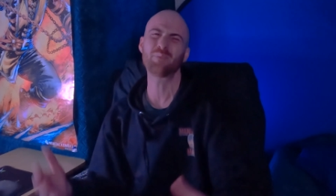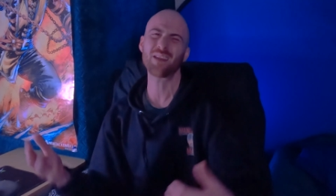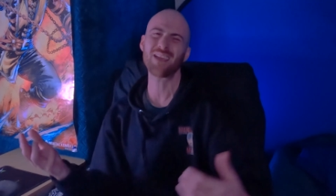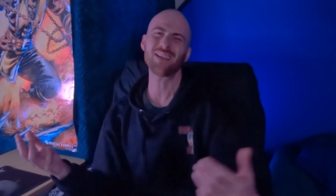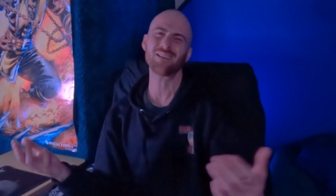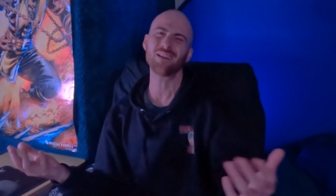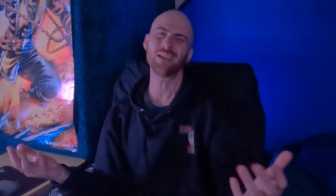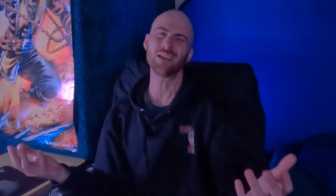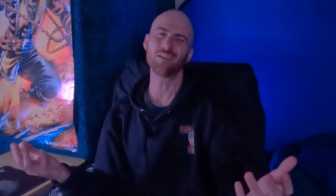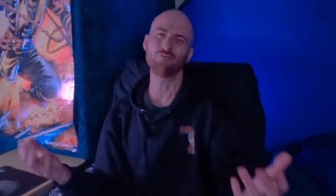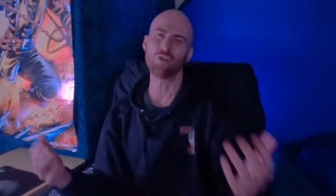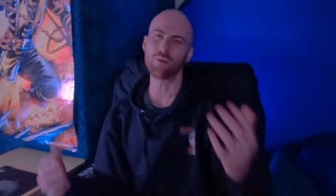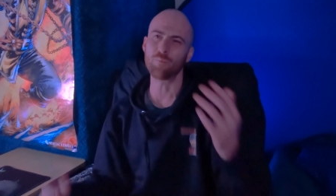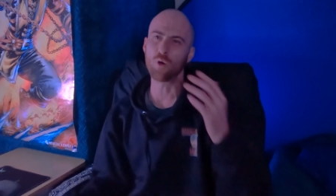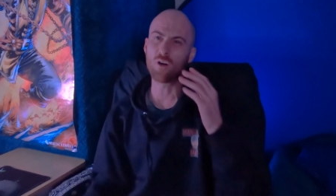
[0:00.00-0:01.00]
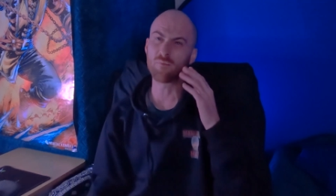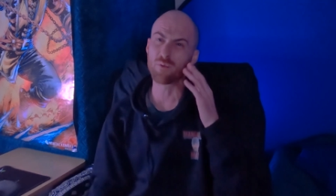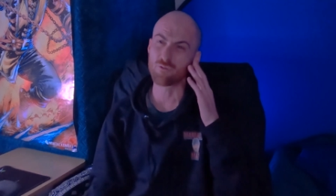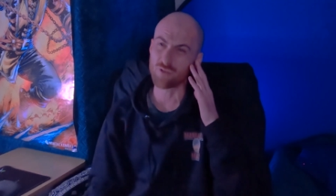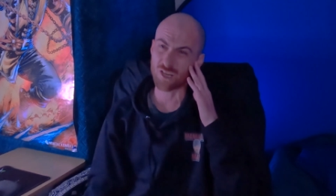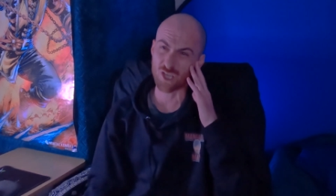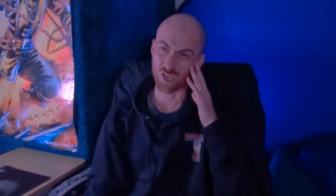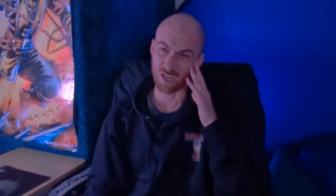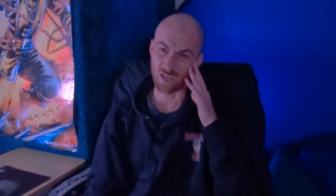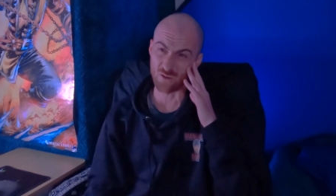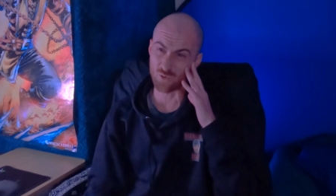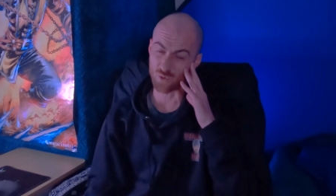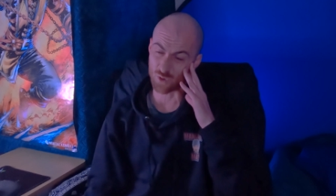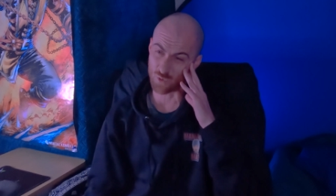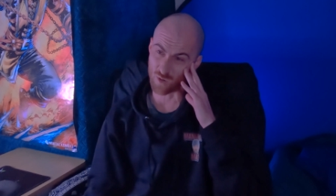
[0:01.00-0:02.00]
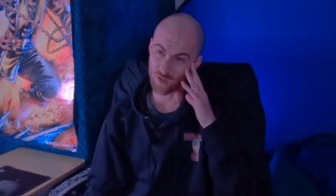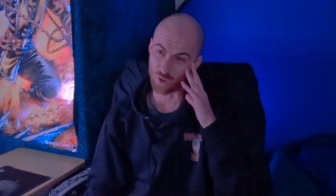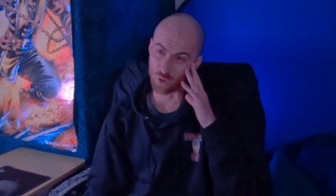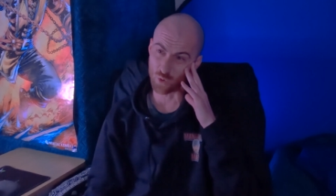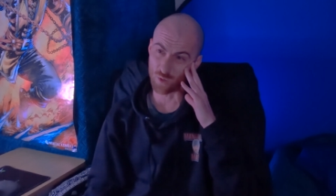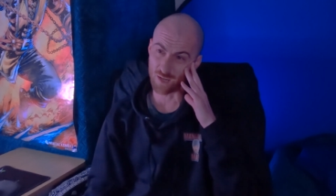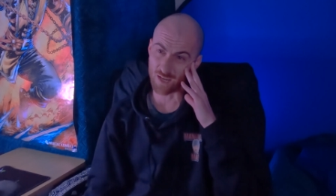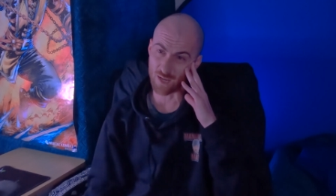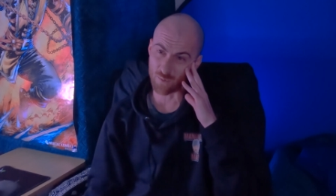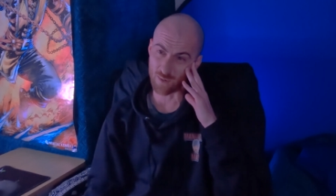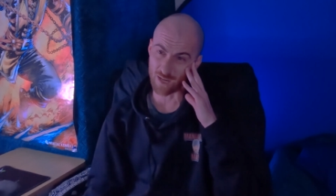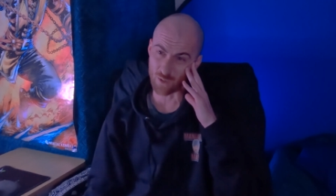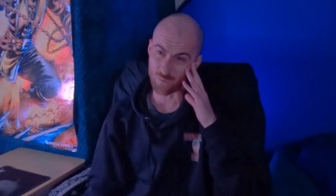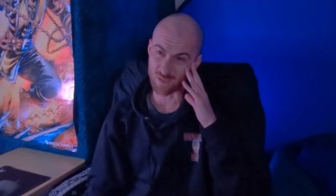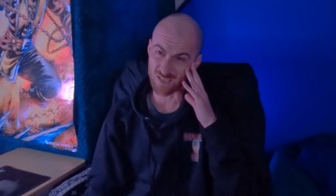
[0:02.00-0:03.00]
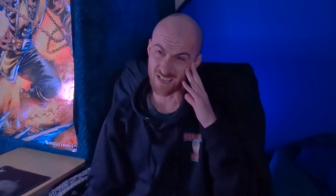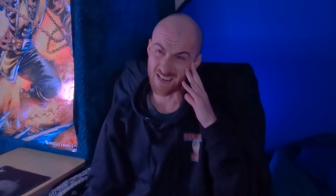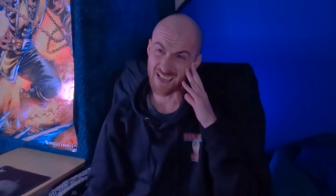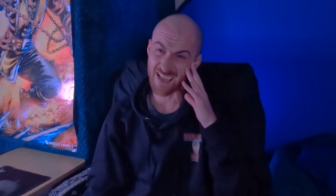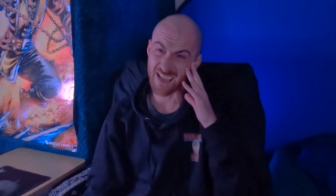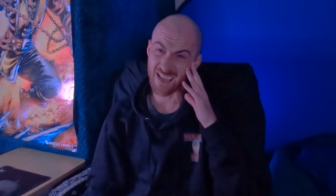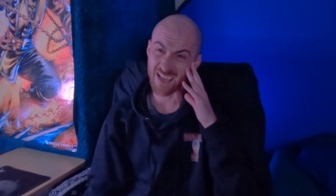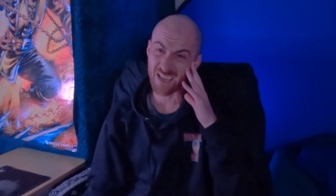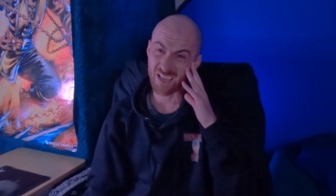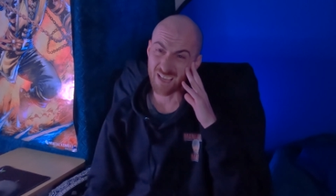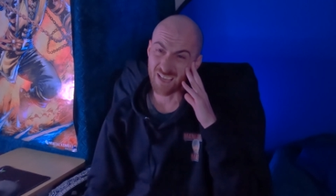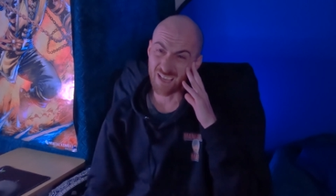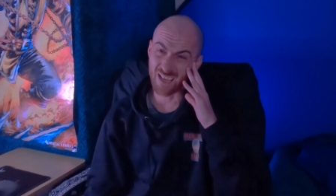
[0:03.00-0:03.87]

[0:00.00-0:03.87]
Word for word: Blatantly a rip off. But uh, Richard Lynch was quite cool in it when he was in there.